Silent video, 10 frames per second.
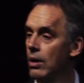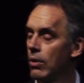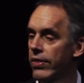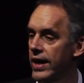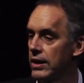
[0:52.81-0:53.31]

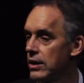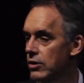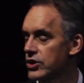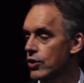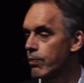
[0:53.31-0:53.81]
well, then
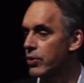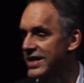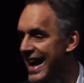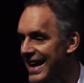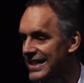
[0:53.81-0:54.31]
you're so
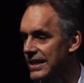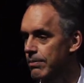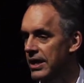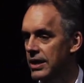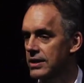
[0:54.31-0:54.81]

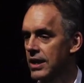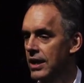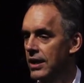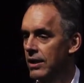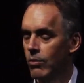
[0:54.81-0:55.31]
protected because,
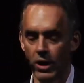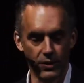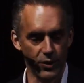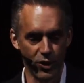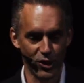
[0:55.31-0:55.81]

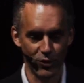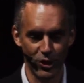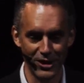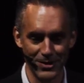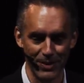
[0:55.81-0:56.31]
well, you're going to go
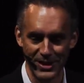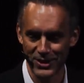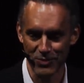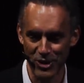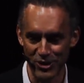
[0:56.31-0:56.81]
lots of
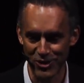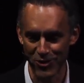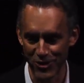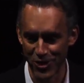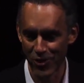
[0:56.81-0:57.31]
places where you
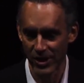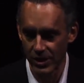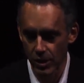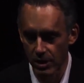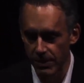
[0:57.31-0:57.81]
don't know
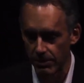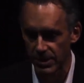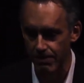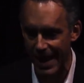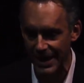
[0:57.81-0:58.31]
and you're going to be able
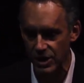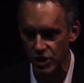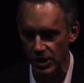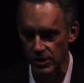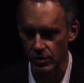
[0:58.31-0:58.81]
to
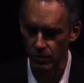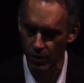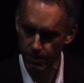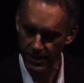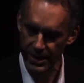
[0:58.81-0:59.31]
manage it. So you
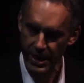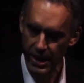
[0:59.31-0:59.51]
want to be,